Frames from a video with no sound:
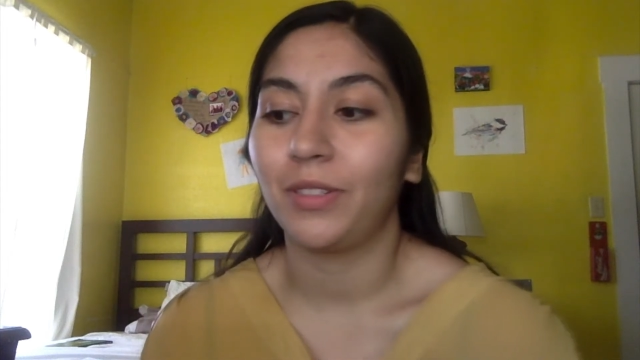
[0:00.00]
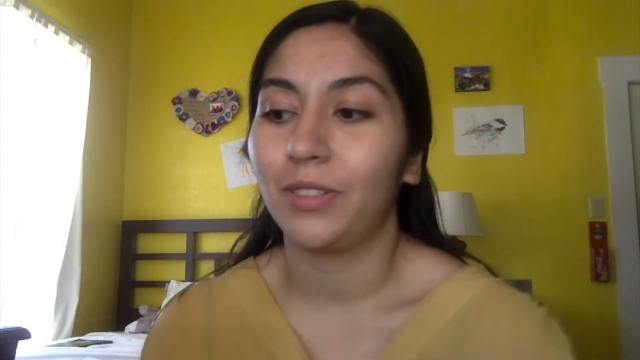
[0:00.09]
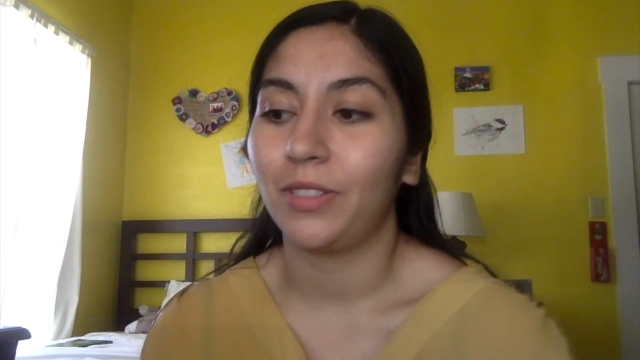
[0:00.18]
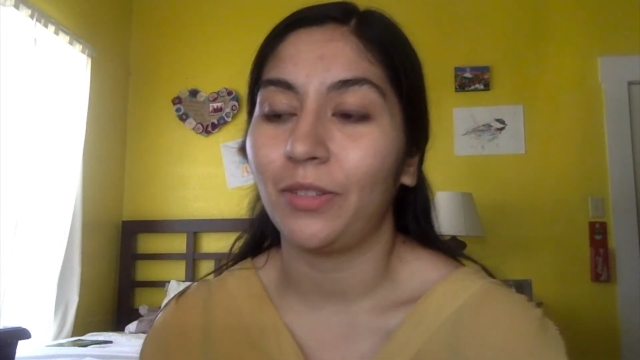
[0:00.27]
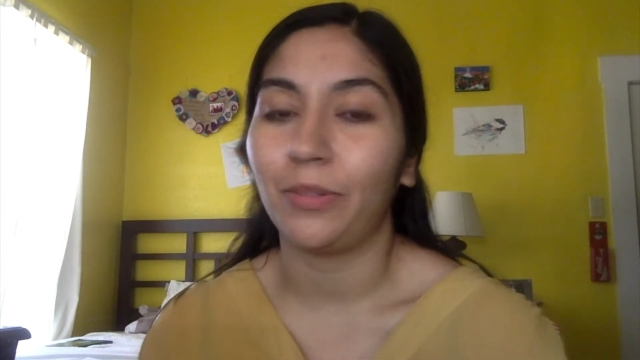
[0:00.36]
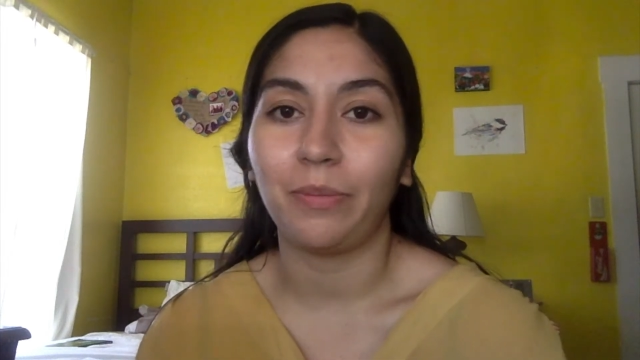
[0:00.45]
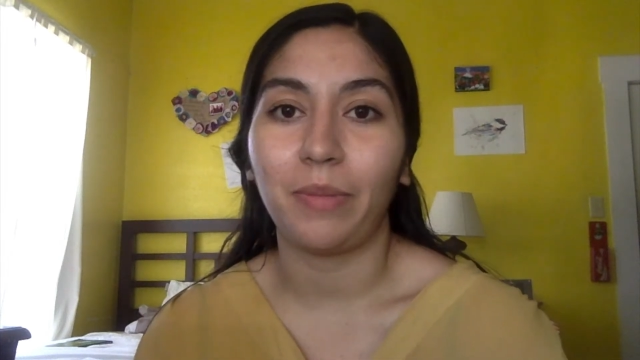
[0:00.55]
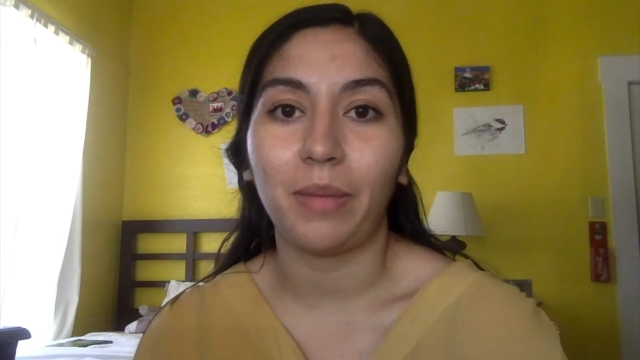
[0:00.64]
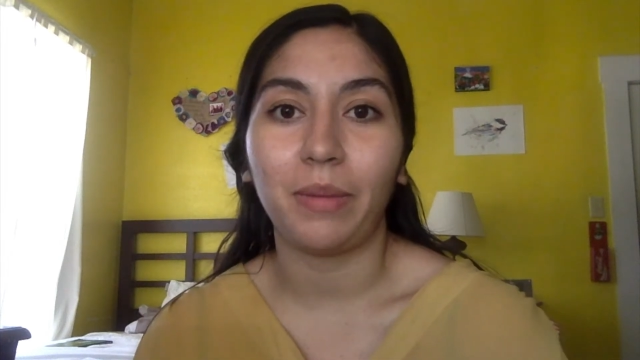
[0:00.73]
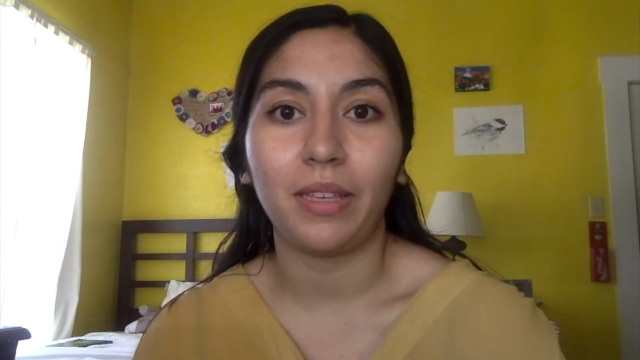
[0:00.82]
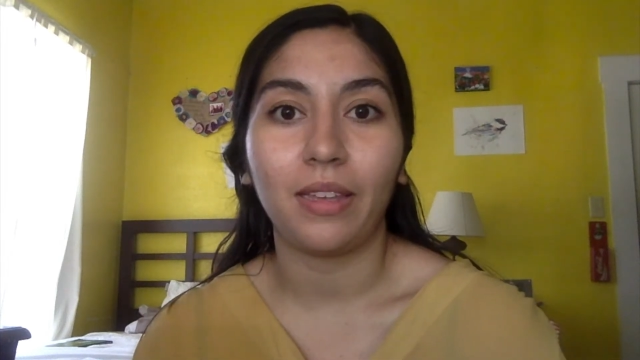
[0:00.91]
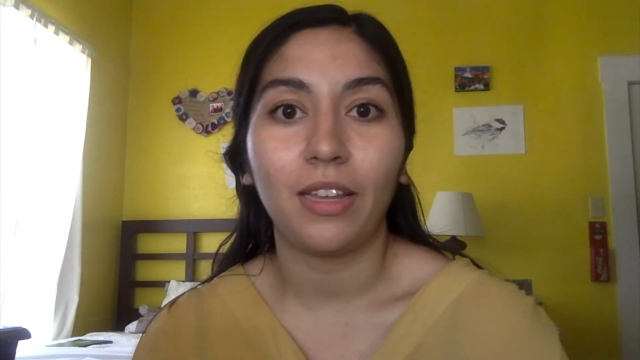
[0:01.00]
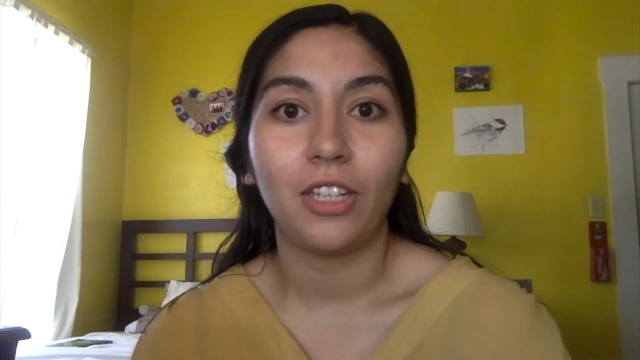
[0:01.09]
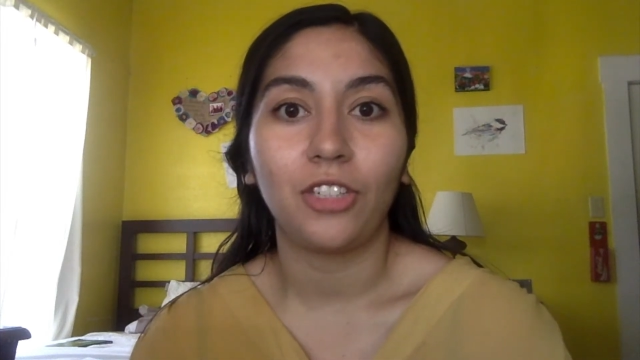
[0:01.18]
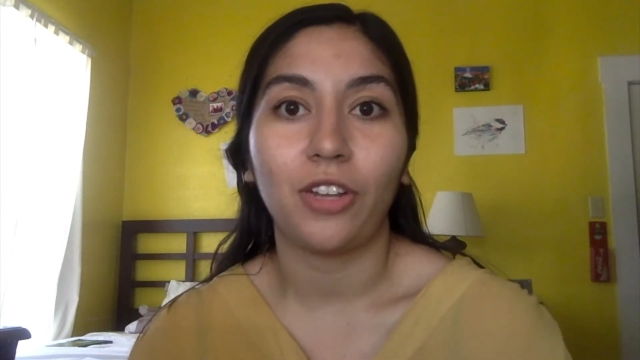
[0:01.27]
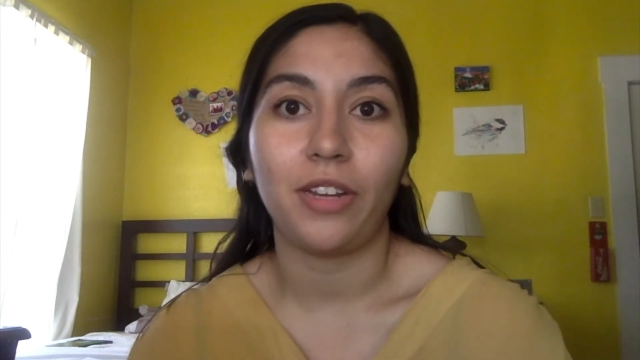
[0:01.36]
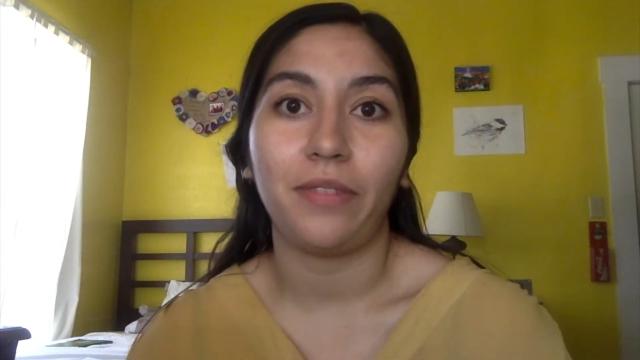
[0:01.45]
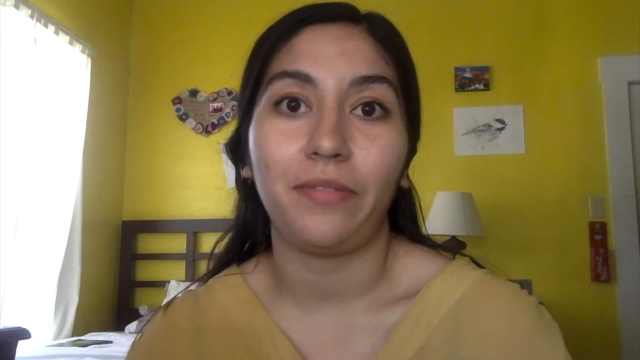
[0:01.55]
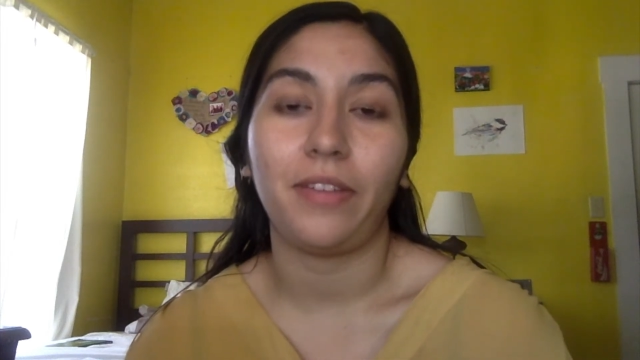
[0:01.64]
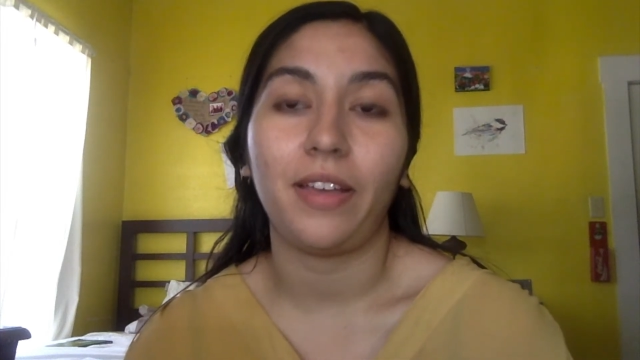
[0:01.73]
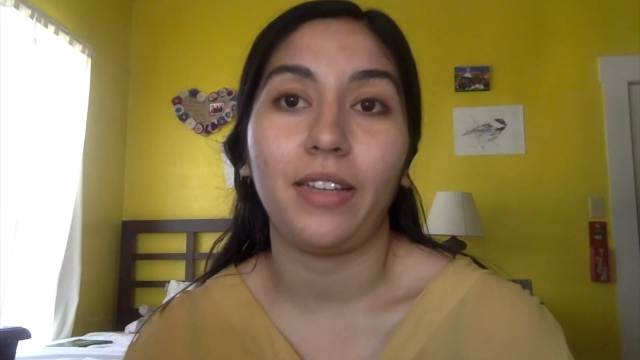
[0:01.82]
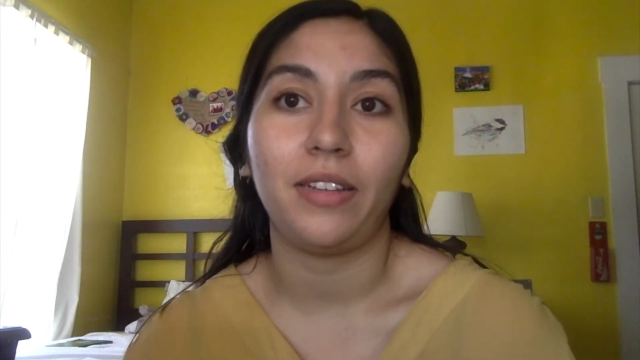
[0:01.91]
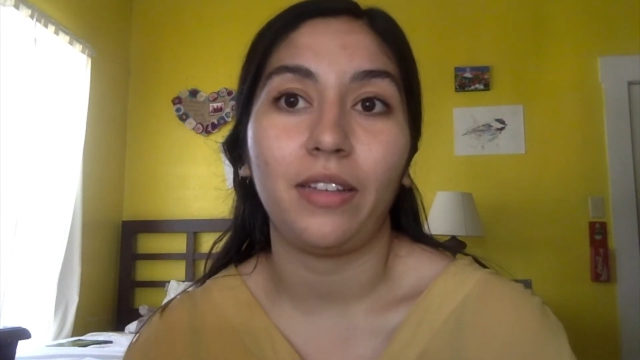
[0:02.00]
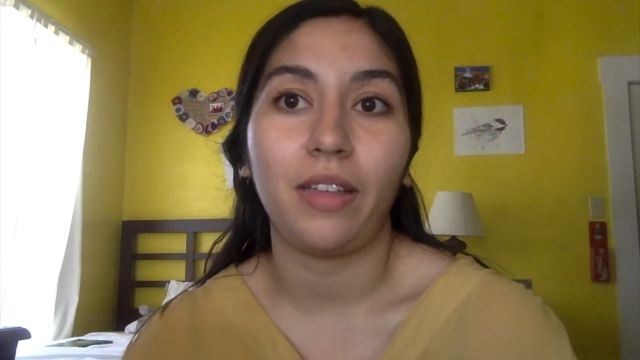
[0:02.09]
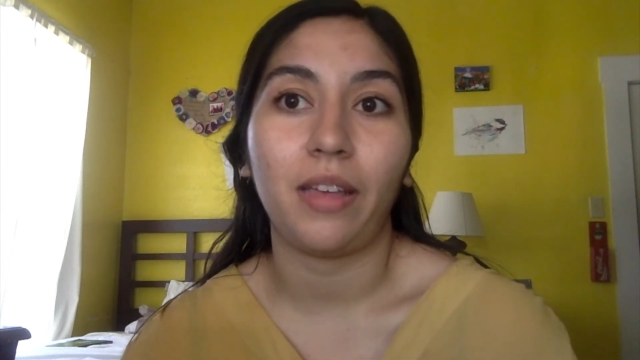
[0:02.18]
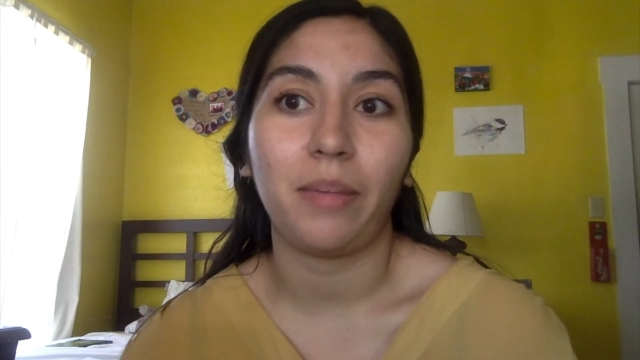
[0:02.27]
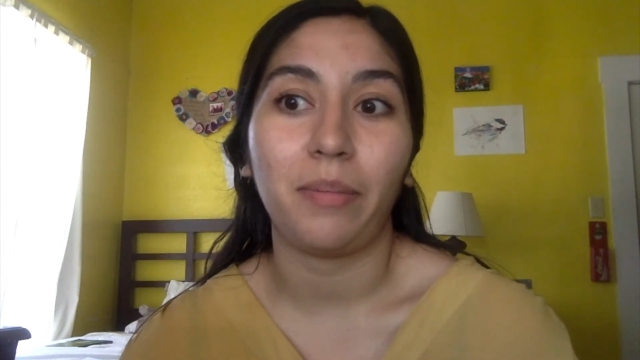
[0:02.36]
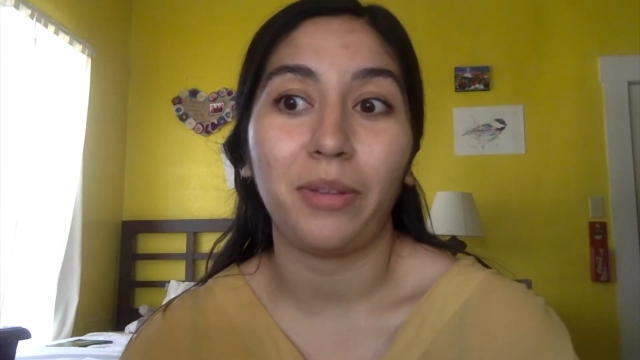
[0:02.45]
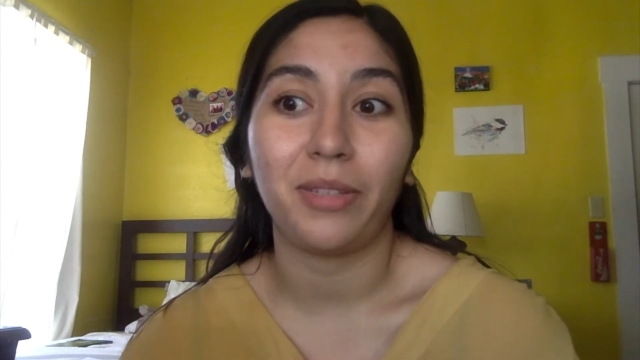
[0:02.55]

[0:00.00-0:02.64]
So maybe try to find books